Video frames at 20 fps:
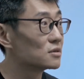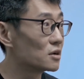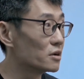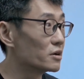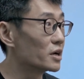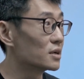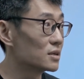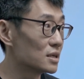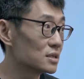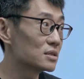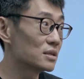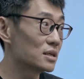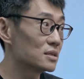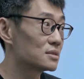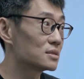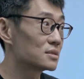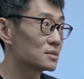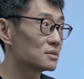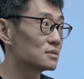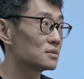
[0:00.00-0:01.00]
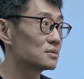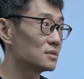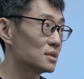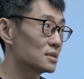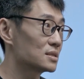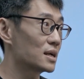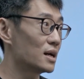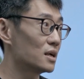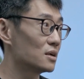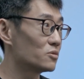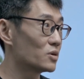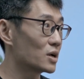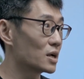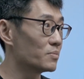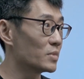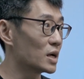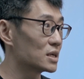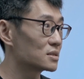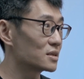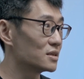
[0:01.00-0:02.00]
correct. That's kind of what
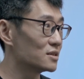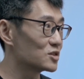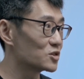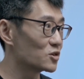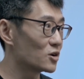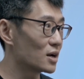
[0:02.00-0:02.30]
I'm asking. So